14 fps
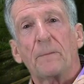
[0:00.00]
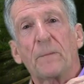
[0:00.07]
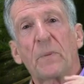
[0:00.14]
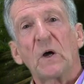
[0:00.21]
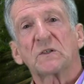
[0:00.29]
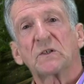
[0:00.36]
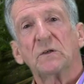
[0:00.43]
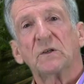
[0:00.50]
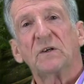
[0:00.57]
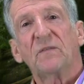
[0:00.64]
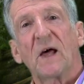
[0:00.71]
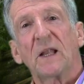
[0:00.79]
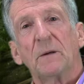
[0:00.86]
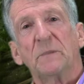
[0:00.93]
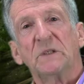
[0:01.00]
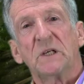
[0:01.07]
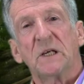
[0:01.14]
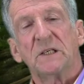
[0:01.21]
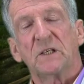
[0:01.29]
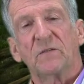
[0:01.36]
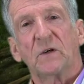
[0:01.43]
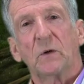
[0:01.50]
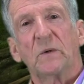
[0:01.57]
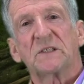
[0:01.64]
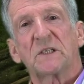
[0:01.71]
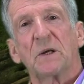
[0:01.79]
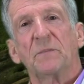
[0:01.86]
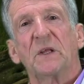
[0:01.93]
personal development interview
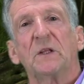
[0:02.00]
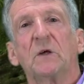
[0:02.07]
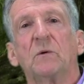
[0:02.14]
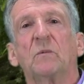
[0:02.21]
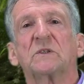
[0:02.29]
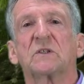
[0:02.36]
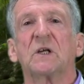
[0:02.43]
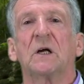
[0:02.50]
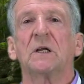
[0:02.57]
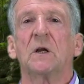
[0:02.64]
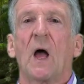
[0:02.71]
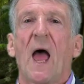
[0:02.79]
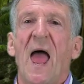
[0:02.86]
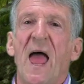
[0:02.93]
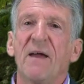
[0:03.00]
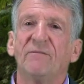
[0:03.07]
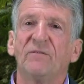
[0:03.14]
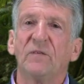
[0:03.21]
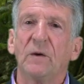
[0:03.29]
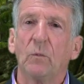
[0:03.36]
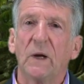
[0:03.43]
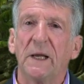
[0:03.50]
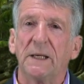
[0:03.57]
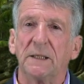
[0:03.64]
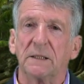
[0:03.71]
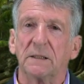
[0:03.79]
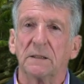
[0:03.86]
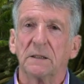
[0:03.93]
is something that was done every
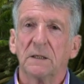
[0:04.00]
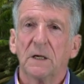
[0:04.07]
week.